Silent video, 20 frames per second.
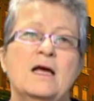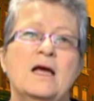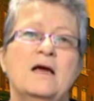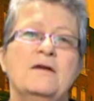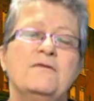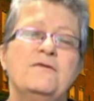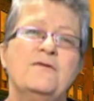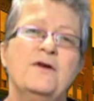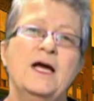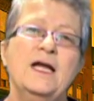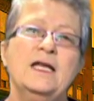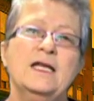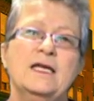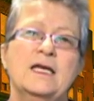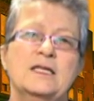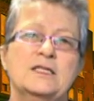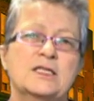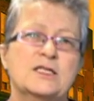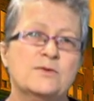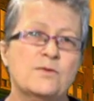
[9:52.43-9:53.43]
And
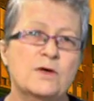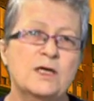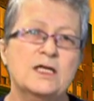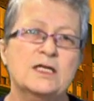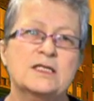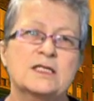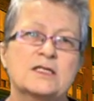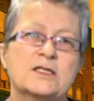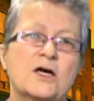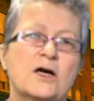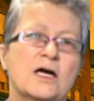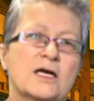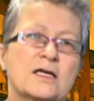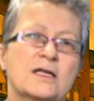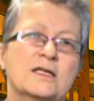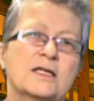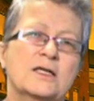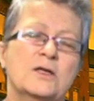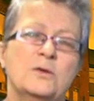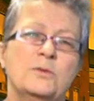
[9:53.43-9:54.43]
finally, I just wanted to talk
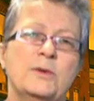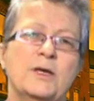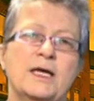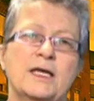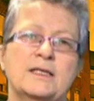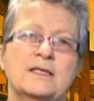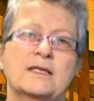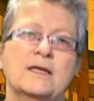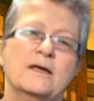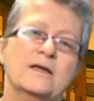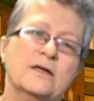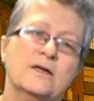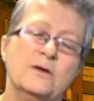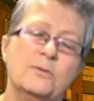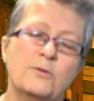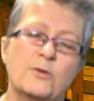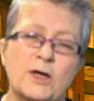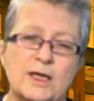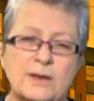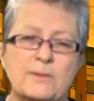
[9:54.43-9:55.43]
a little bit, uh, I'm going
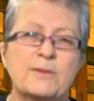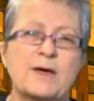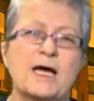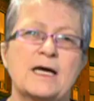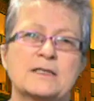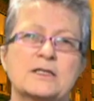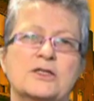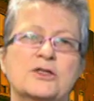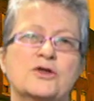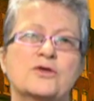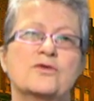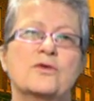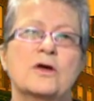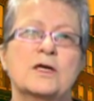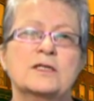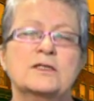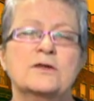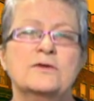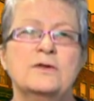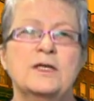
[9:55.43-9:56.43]
to bring it back to
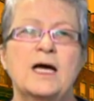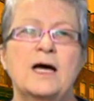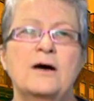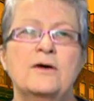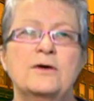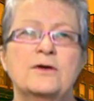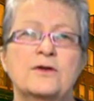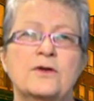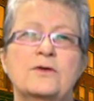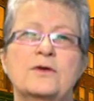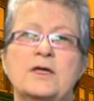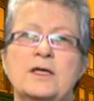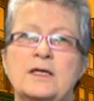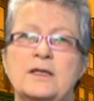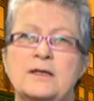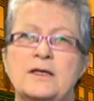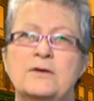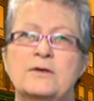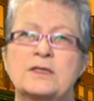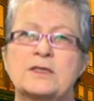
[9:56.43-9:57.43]
Toronto now, although
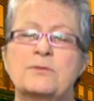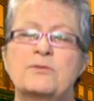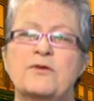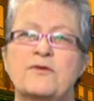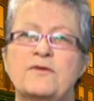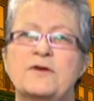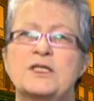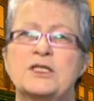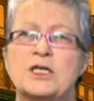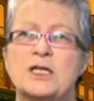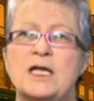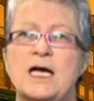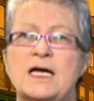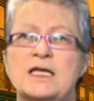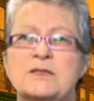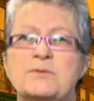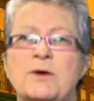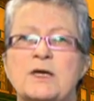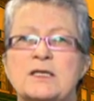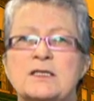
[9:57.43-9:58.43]
the, there is a provincial
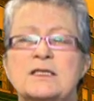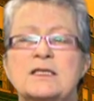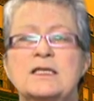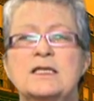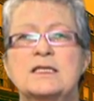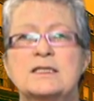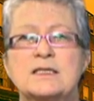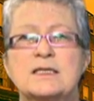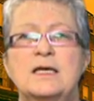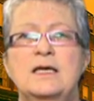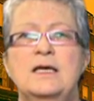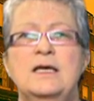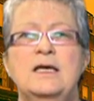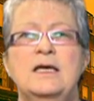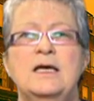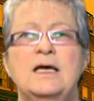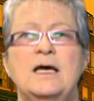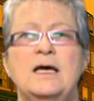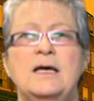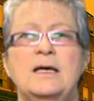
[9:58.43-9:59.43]
aspect to this.
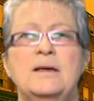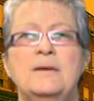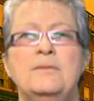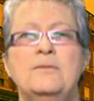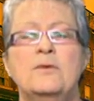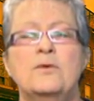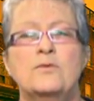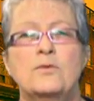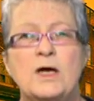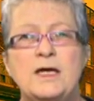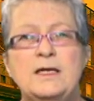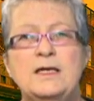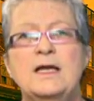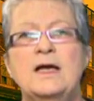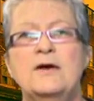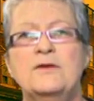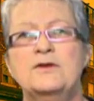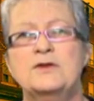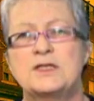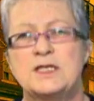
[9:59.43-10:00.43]
Um, right
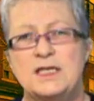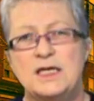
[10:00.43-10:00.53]
now there's